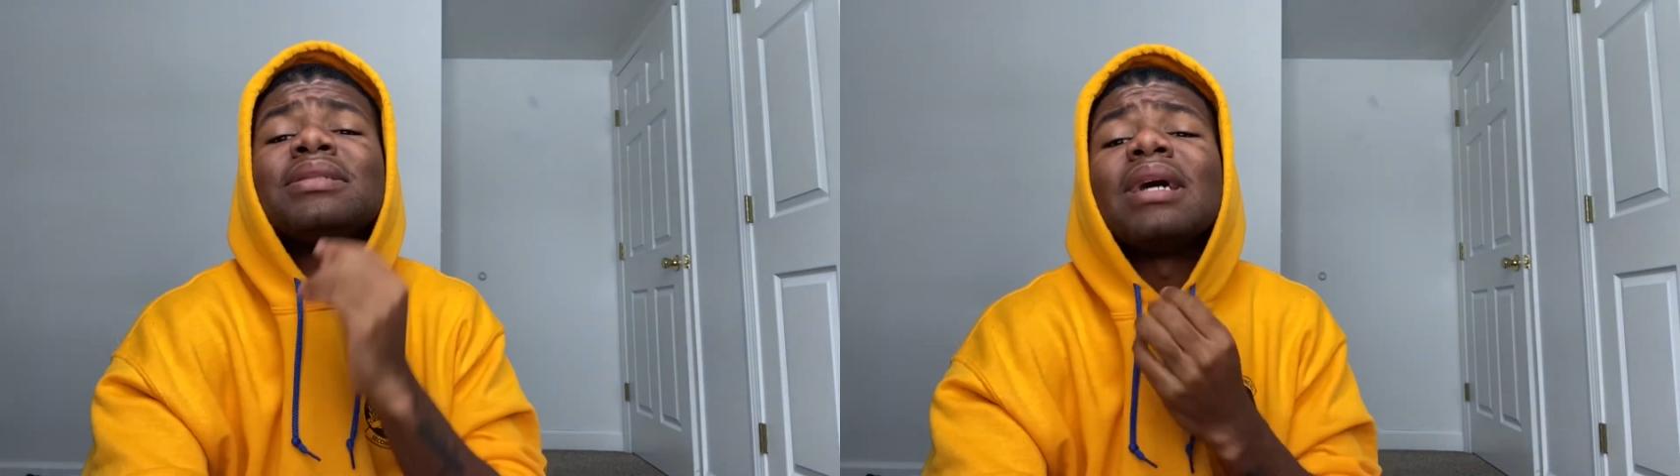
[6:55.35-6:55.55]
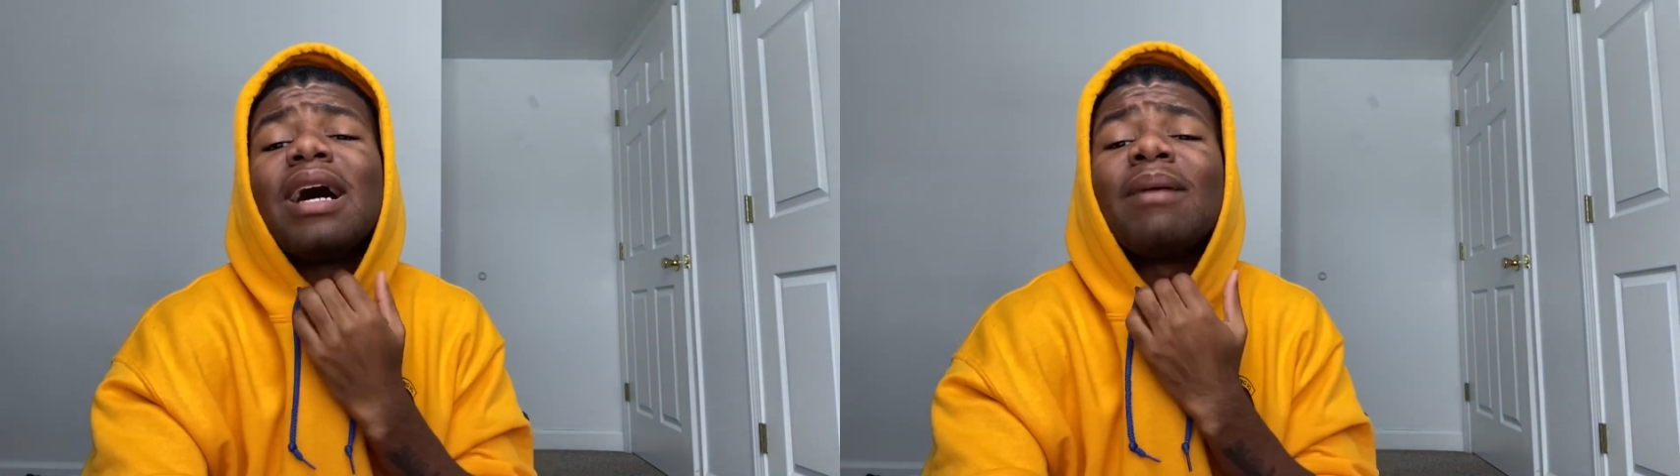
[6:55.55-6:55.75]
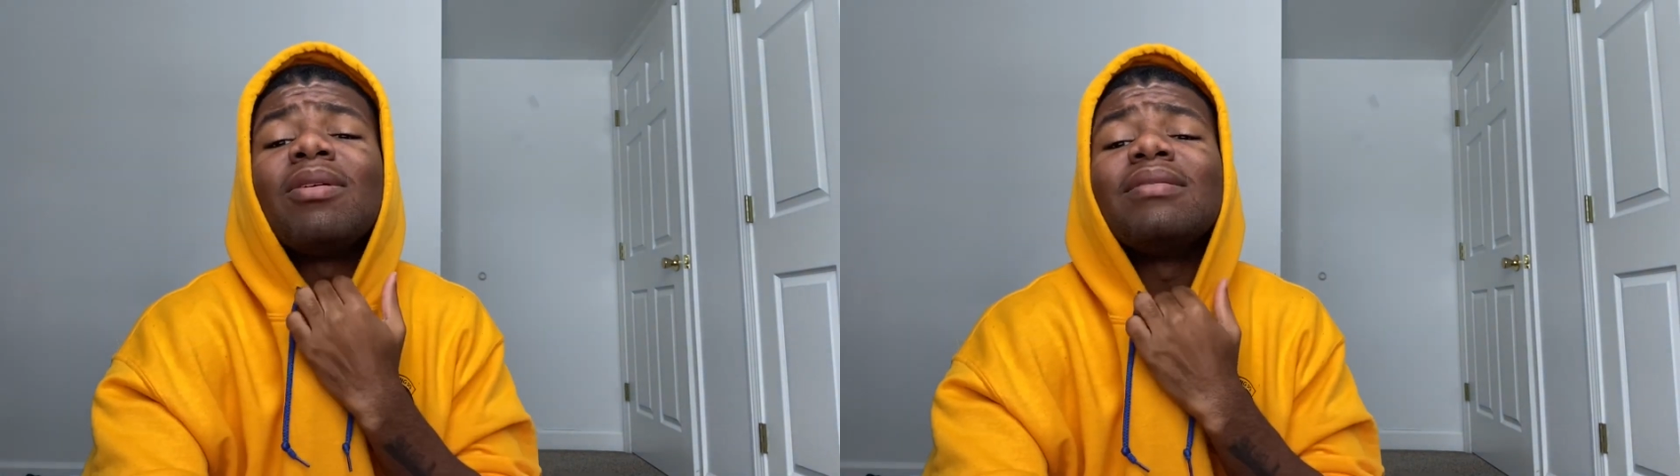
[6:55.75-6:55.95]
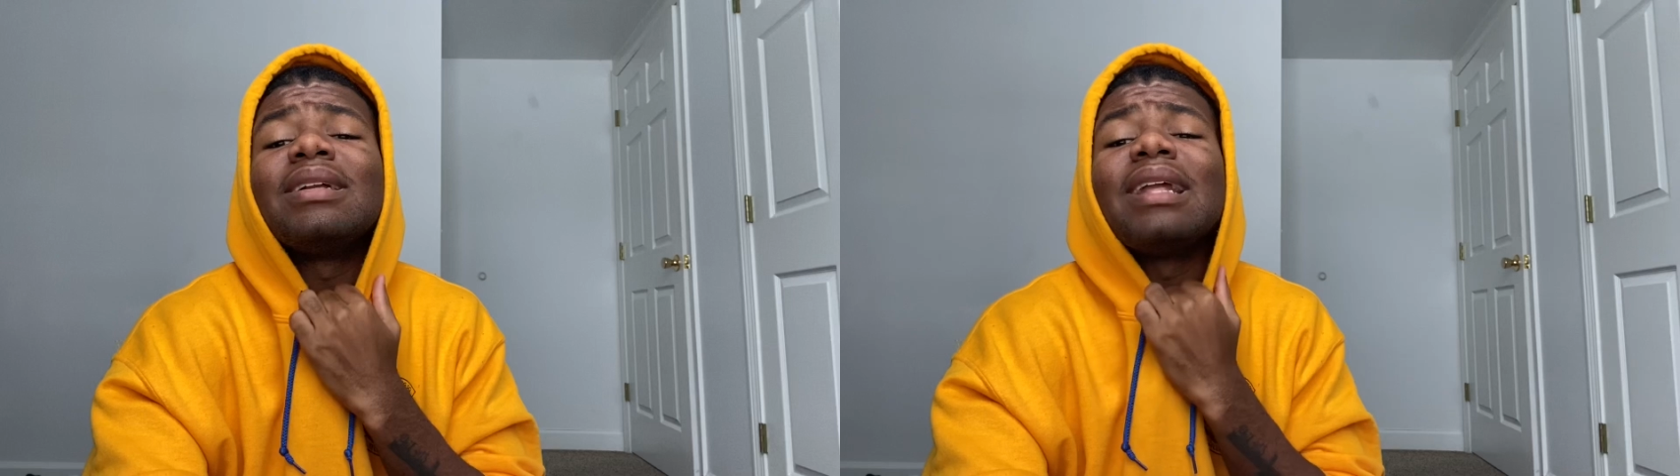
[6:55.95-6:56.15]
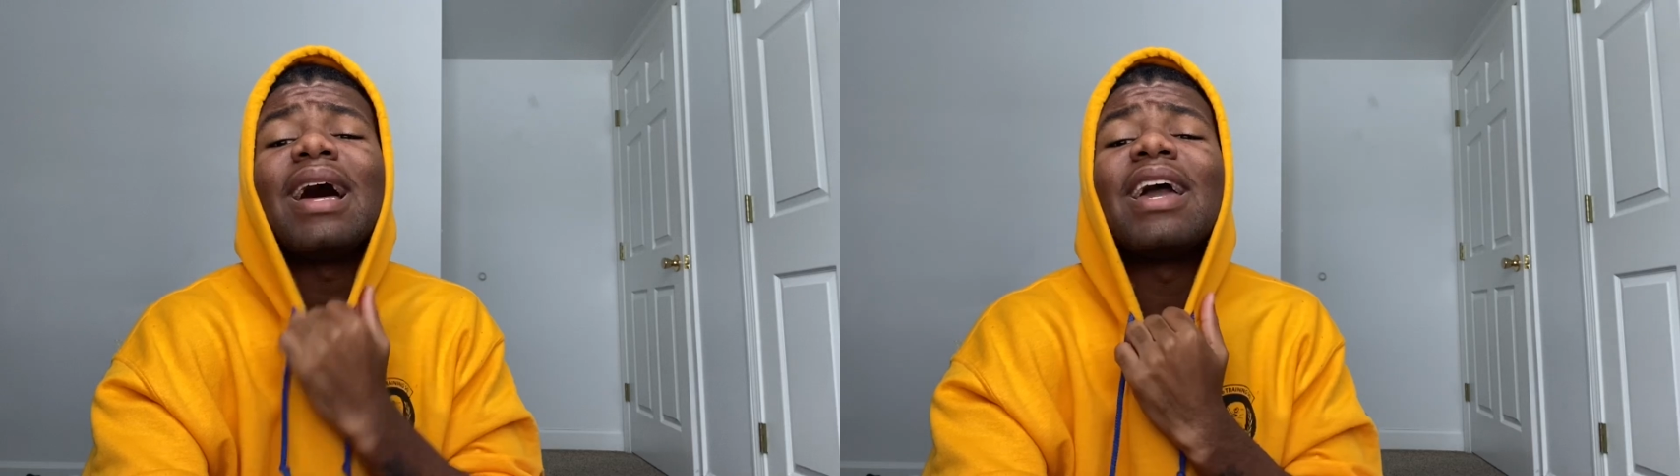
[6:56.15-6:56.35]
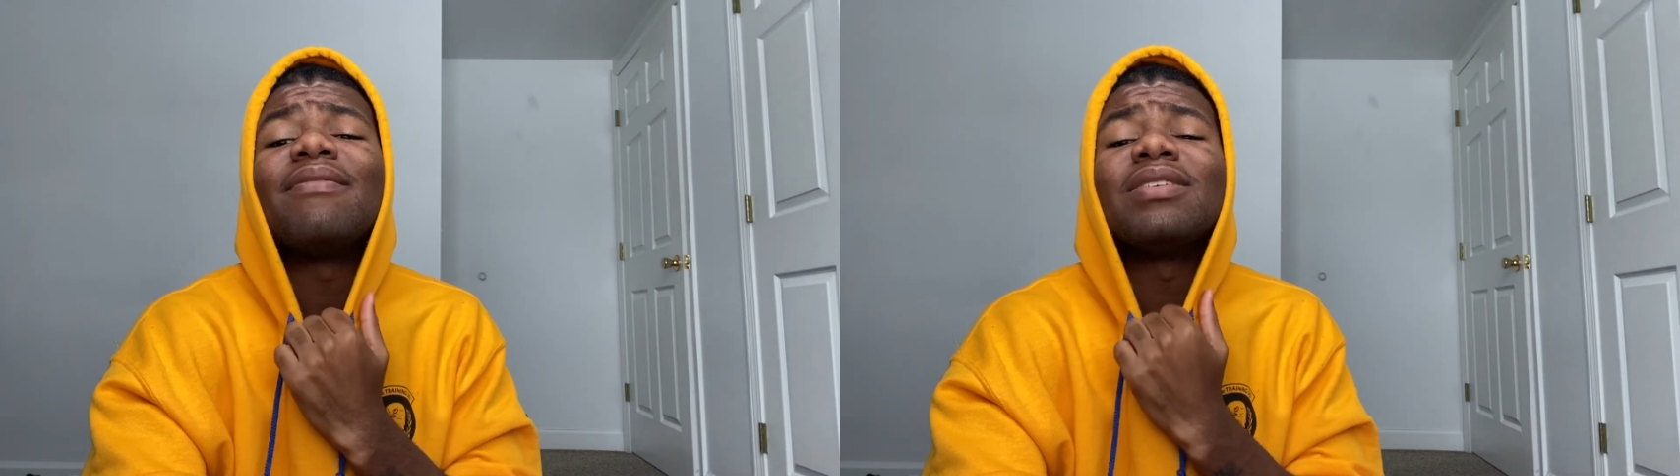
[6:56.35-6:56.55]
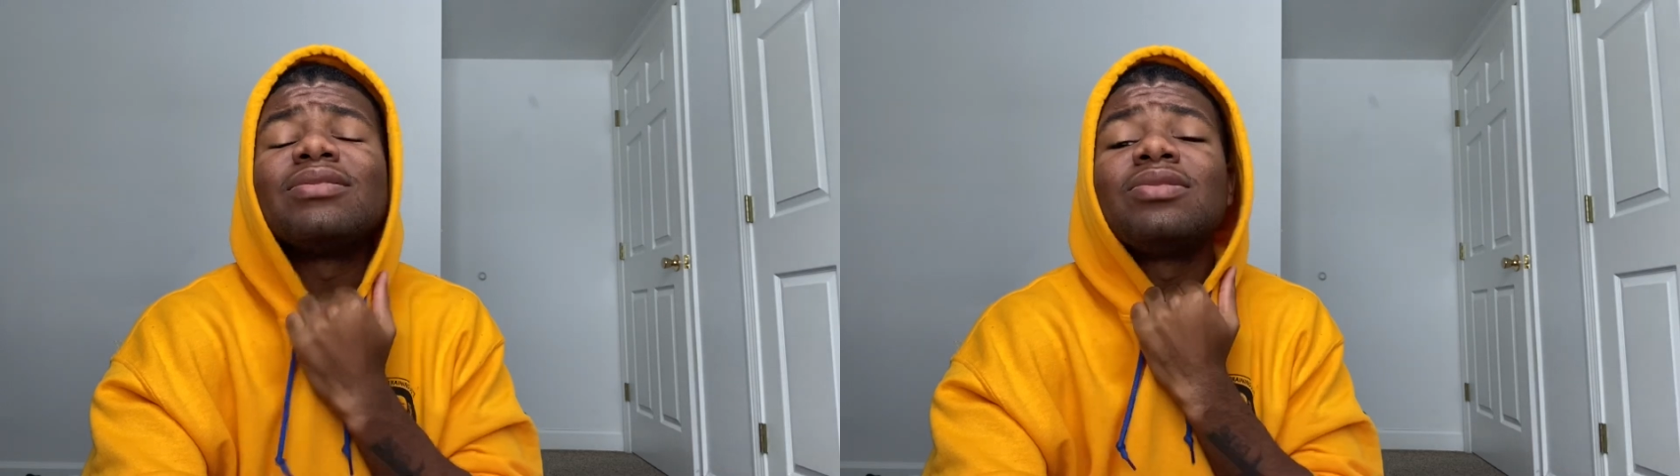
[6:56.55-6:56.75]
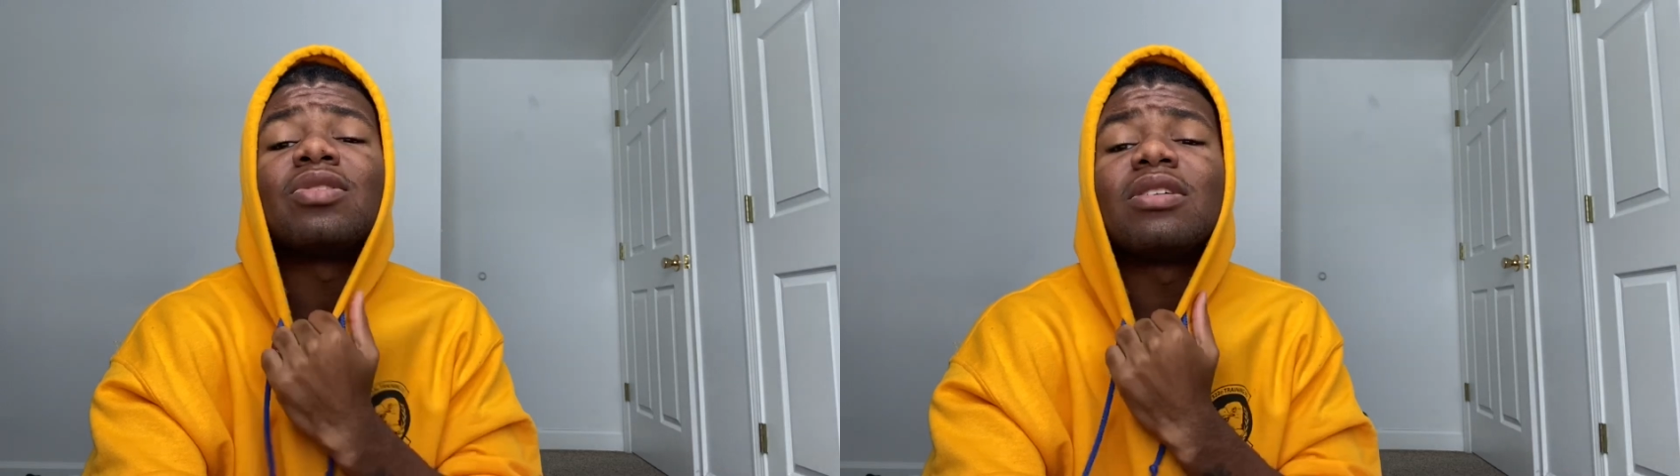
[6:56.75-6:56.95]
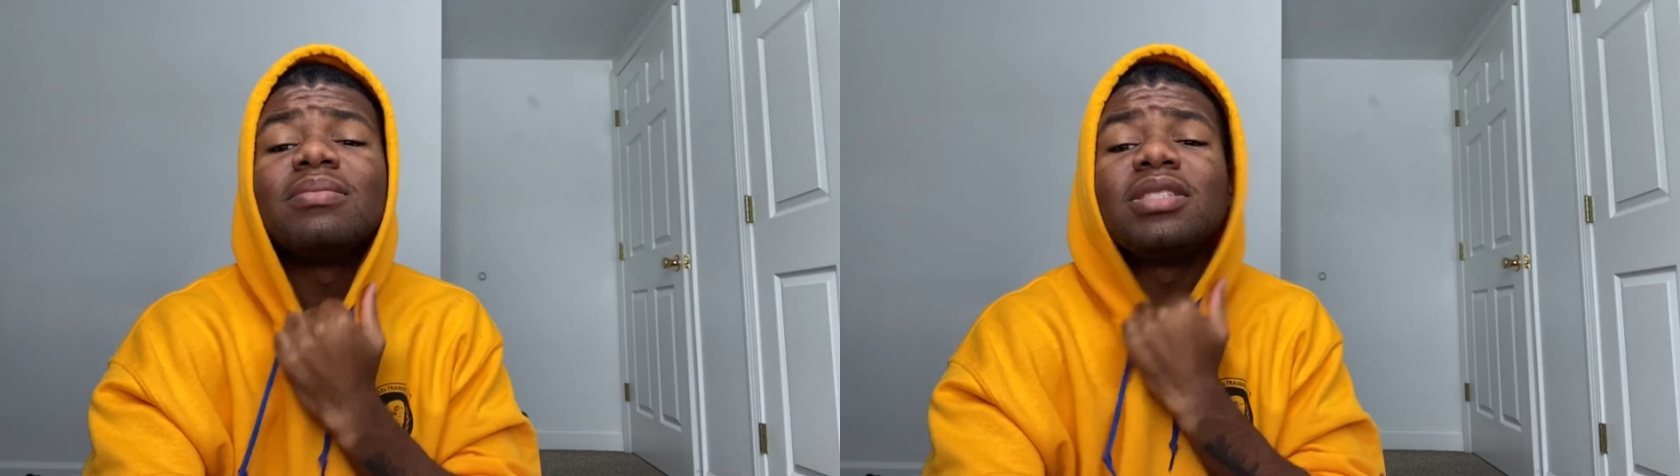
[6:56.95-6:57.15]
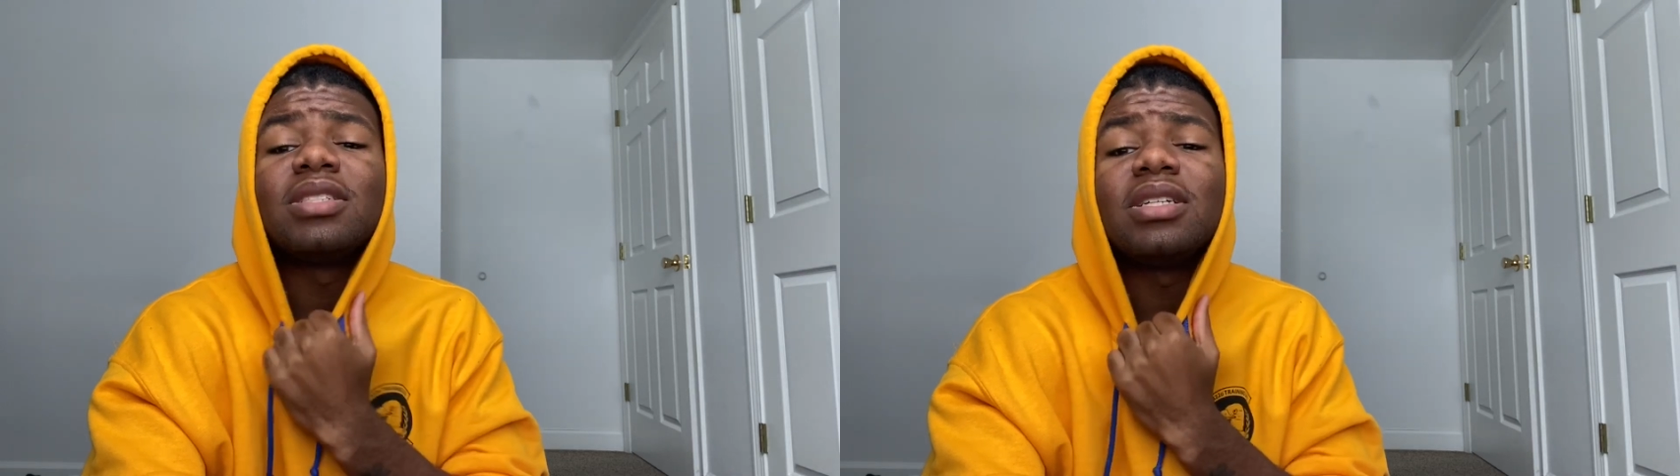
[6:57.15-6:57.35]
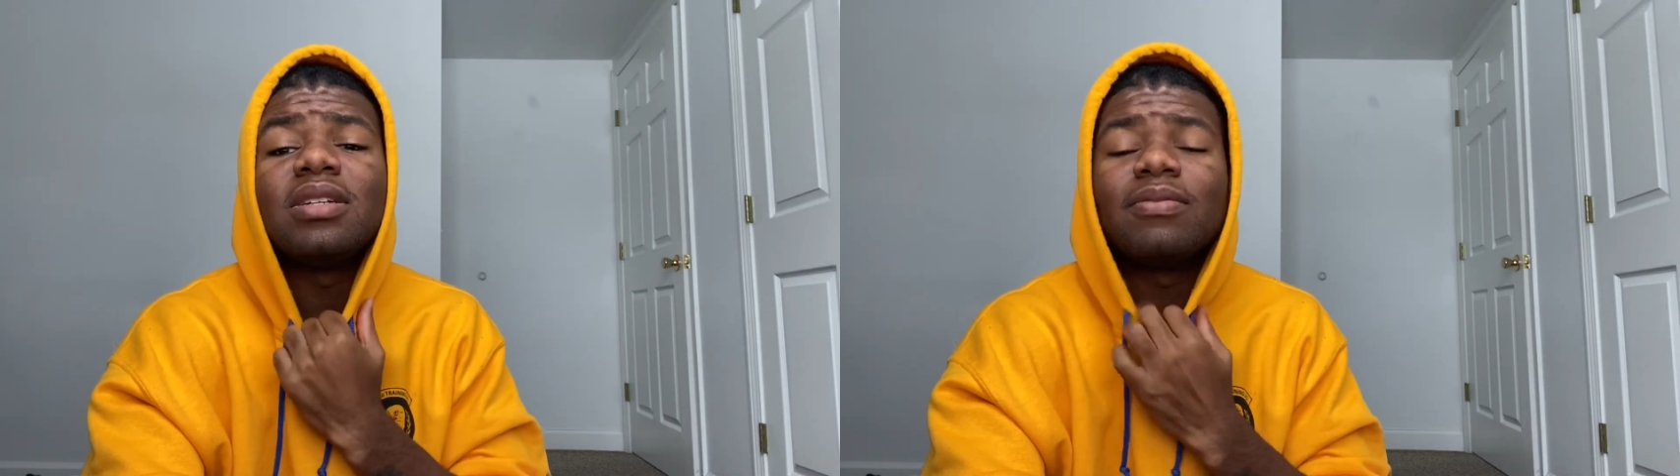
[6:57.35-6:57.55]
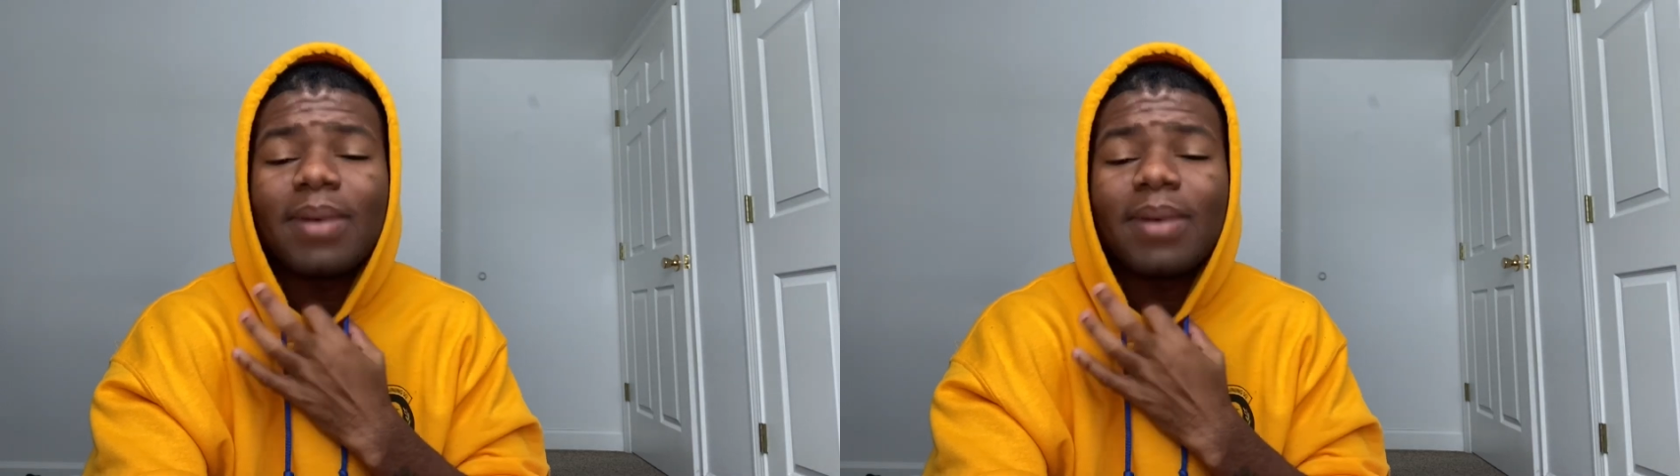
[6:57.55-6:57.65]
job on life is dorm chief.